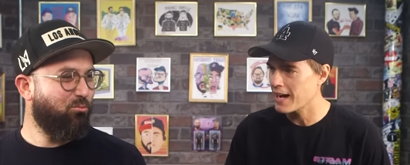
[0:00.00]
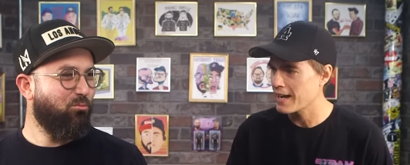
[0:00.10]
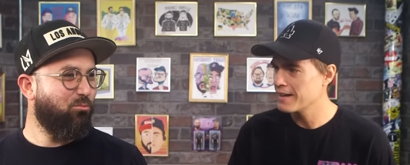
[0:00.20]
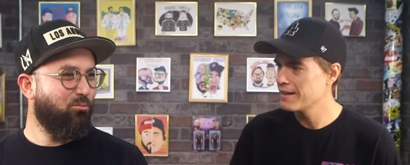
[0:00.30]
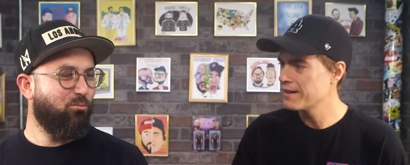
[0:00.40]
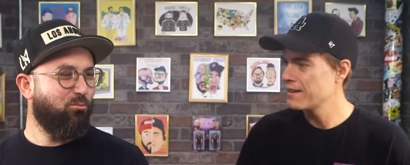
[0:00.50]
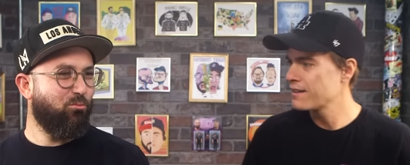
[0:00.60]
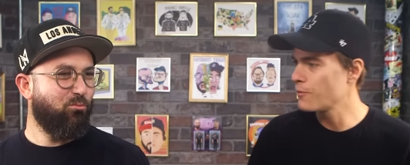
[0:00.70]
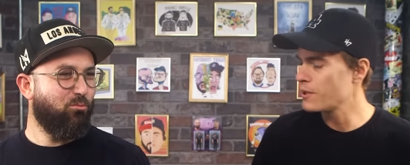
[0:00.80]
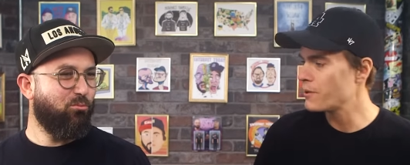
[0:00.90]
Speaker 1: guy,
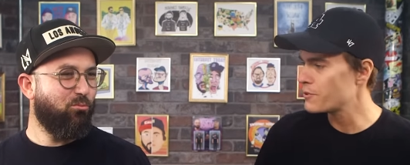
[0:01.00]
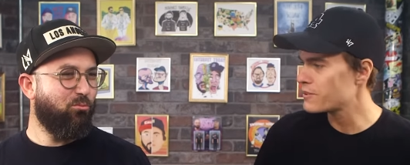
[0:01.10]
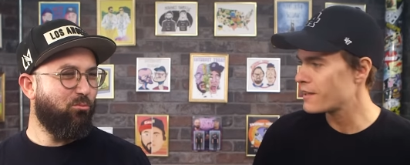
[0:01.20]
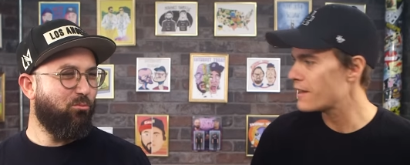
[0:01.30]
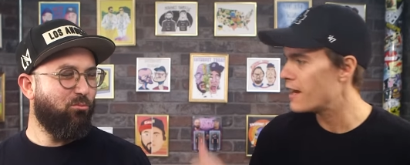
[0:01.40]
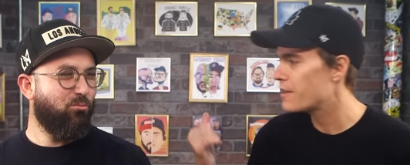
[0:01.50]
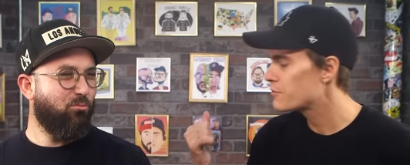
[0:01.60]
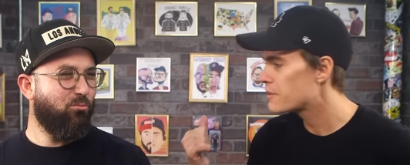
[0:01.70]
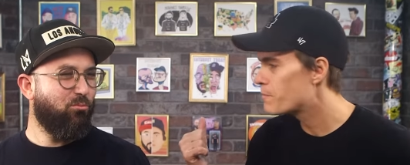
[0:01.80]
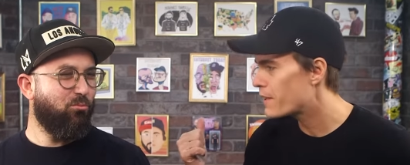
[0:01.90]
the one that was like, yeah,
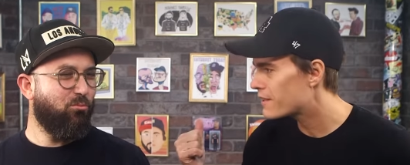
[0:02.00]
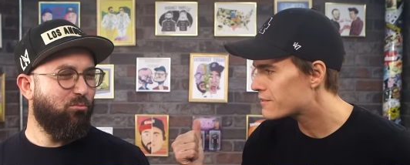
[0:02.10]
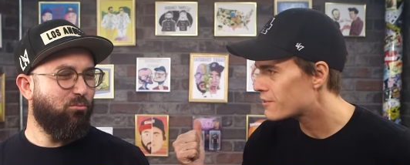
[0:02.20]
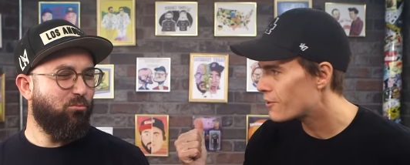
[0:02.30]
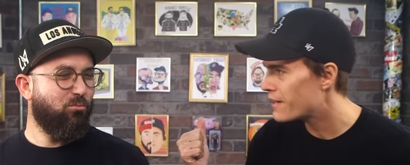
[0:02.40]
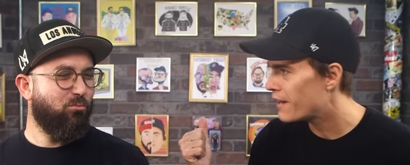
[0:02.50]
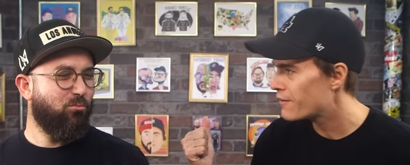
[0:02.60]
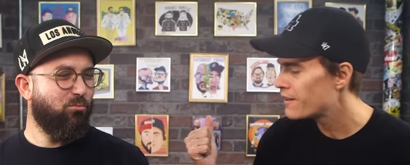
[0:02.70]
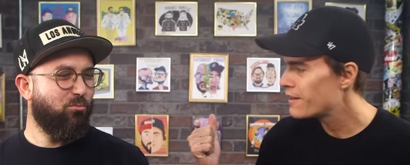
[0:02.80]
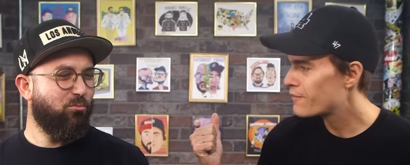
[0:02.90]
it was the biggest
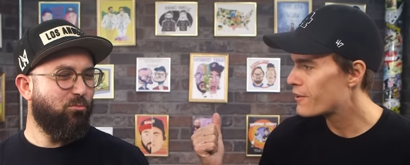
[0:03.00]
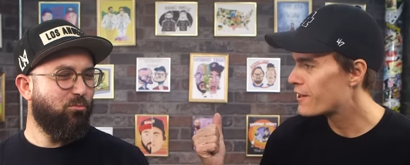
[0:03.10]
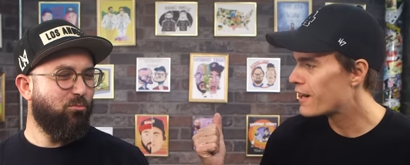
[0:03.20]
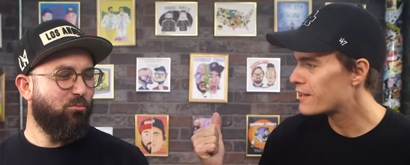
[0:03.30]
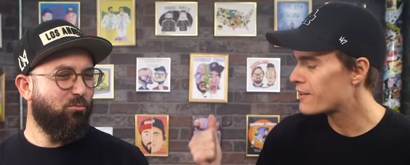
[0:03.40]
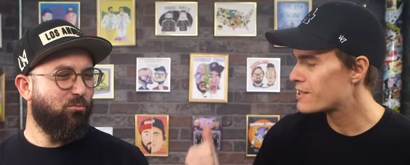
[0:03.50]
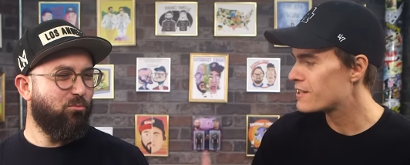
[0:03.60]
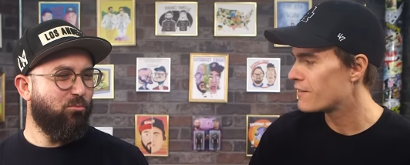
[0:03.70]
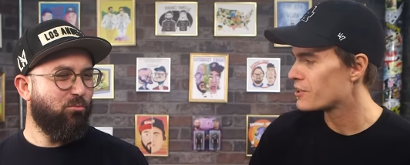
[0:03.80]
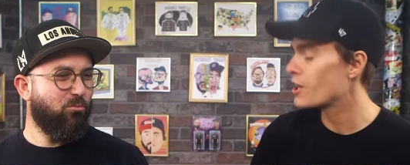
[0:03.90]
turnout for an
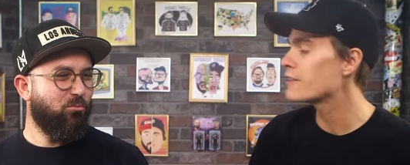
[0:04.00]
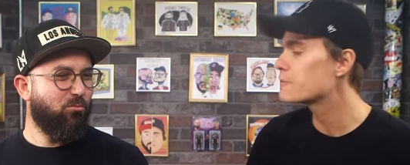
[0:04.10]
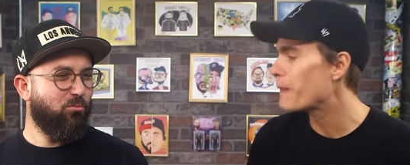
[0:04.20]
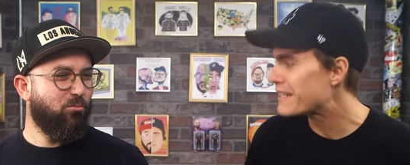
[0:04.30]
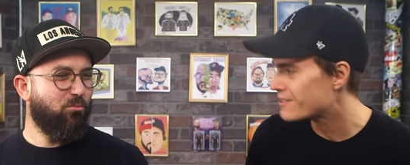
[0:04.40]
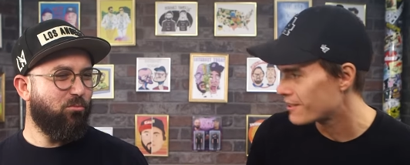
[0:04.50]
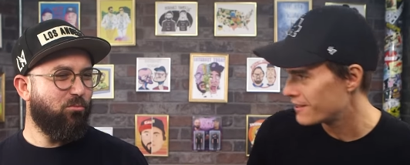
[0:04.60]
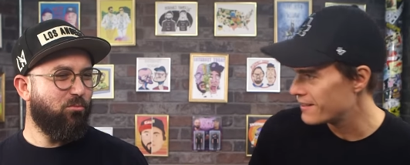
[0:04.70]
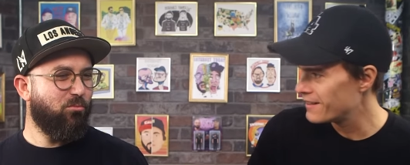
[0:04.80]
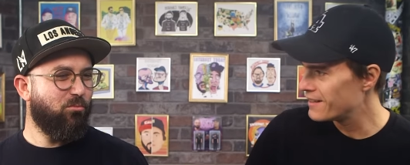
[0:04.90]
inauguration ever. Sean
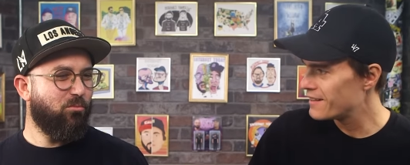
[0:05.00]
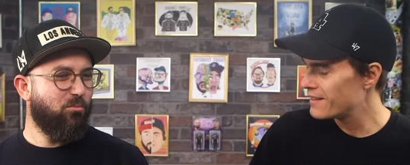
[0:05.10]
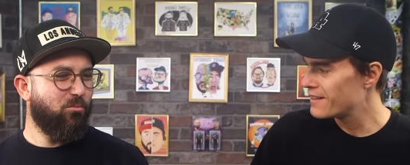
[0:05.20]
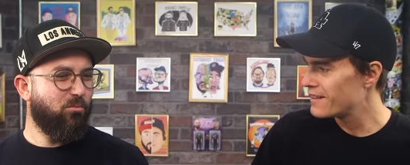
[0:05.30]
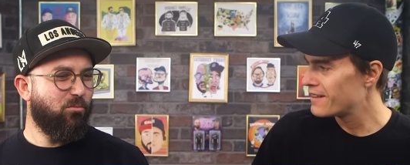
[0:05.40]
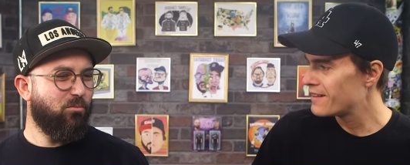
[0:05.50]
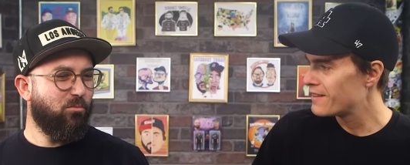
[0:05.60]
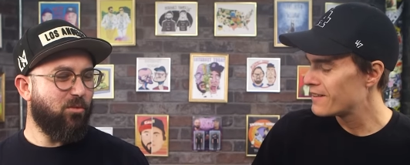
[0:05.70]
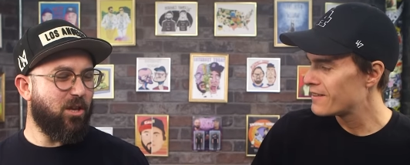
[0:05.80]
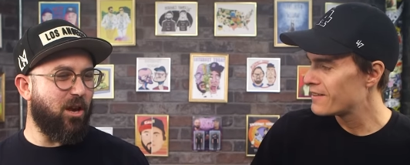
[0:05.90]
Spicer.
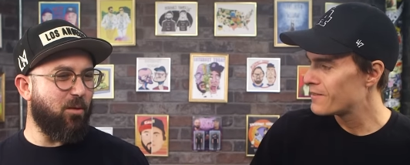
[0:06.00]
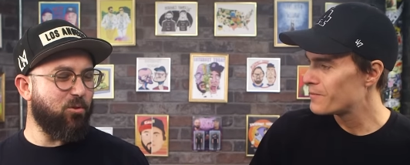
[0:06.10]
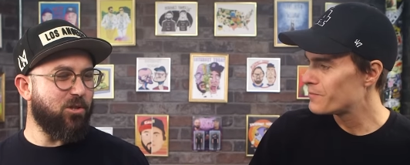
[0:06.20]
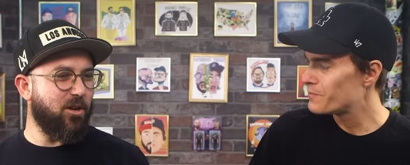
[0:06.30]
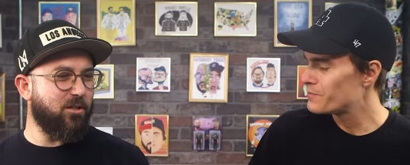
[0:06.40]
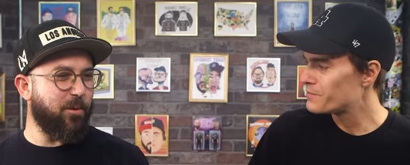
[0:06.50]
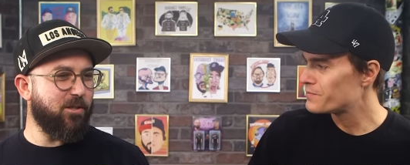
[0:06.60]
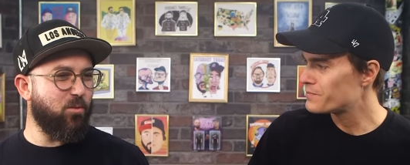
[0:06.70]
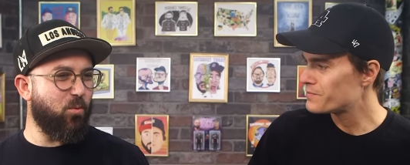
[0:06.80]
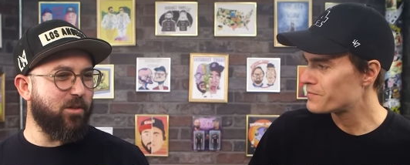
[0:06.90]
Speaker 2: Yeah, well, Sean
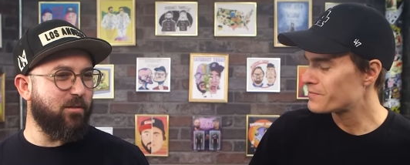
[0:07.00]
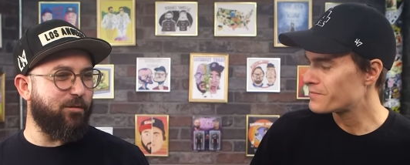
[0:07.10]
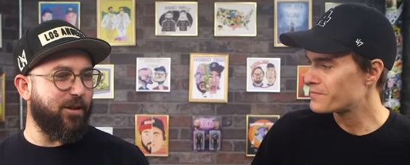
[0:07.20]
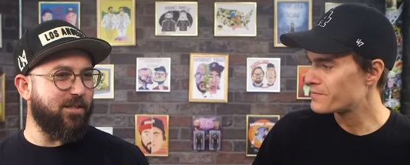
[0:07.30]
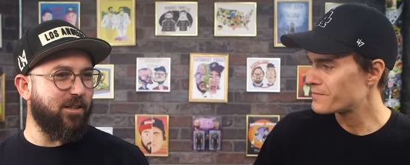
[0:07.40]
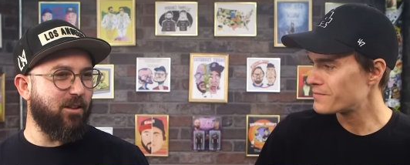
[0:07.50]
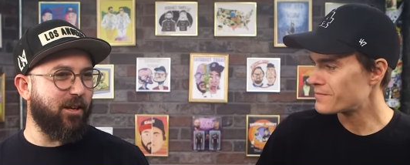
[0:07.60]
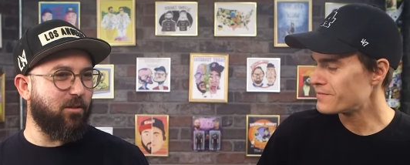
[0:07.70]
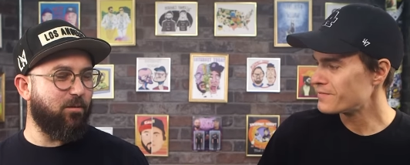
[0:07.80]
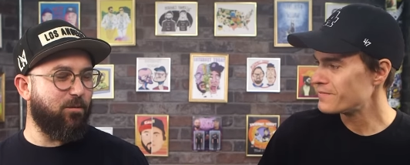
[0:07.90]
Spicer wasn't facing
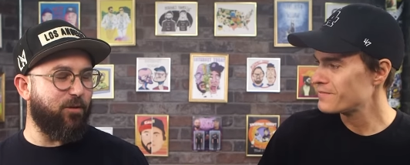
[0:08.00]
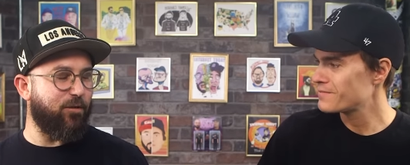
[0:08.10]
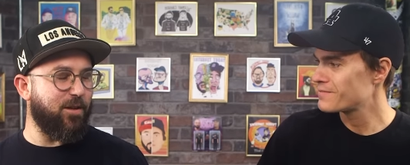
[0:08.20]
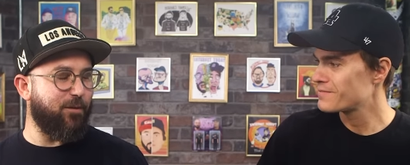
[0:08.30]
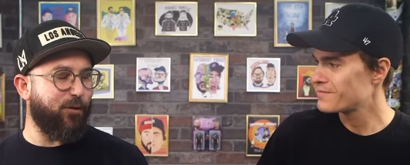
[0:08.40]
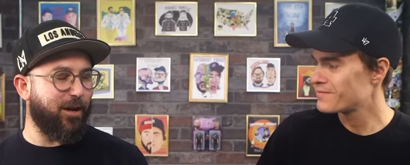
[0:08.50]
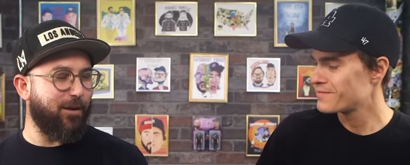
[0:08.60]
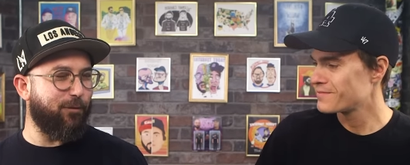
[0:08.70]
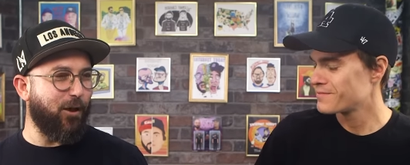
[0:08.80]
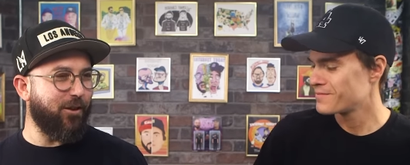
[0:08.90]
like 50
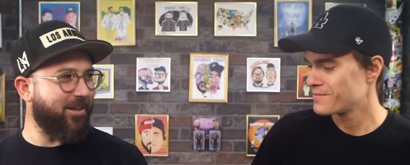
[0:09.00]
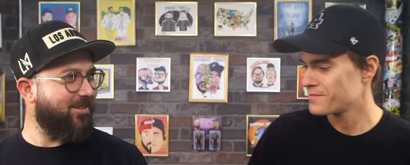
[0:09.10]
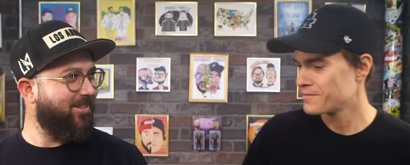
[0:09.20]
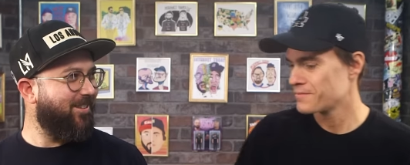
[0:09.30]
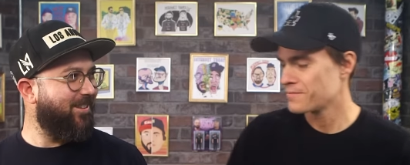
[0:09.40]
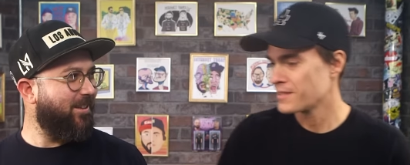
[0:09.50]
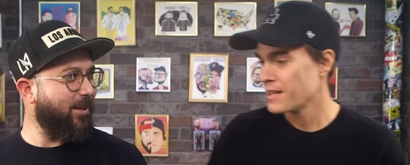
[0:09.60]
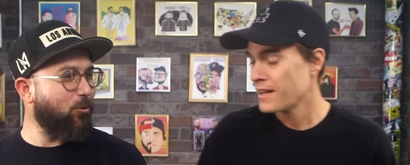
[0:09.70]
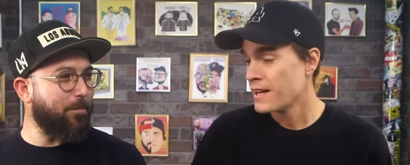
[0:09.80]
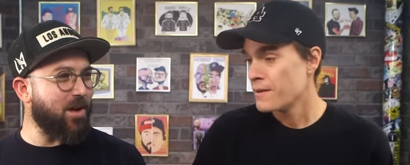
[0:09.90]
fucking felonies.
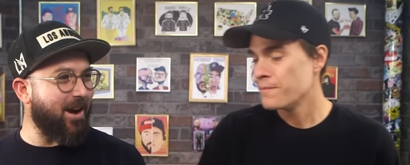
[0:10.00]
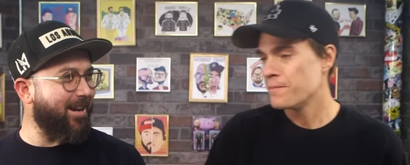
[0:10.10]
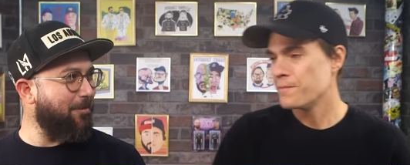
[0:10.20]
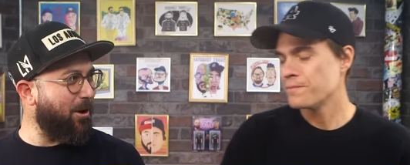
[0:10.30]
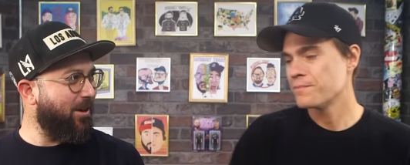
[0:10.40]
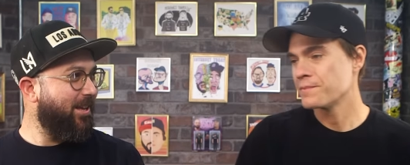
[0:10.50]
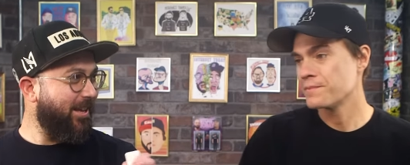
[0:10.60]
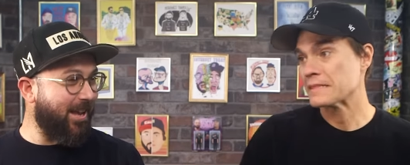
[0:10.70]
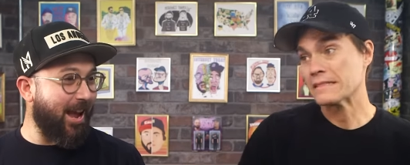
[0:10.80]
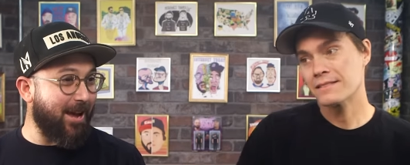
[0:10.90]
That's what I'm talking about.
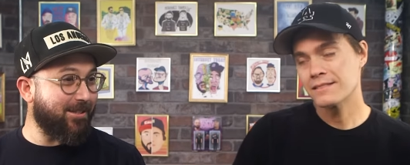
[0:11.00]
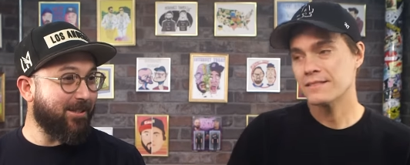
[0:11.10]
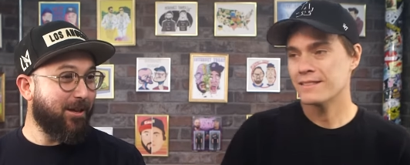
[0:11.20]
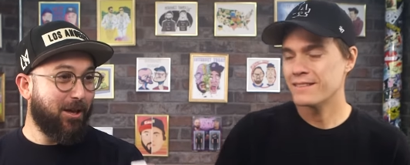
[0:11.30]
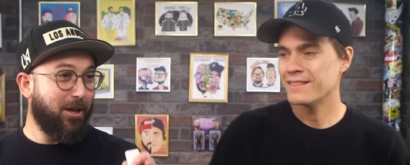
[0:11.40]
He has,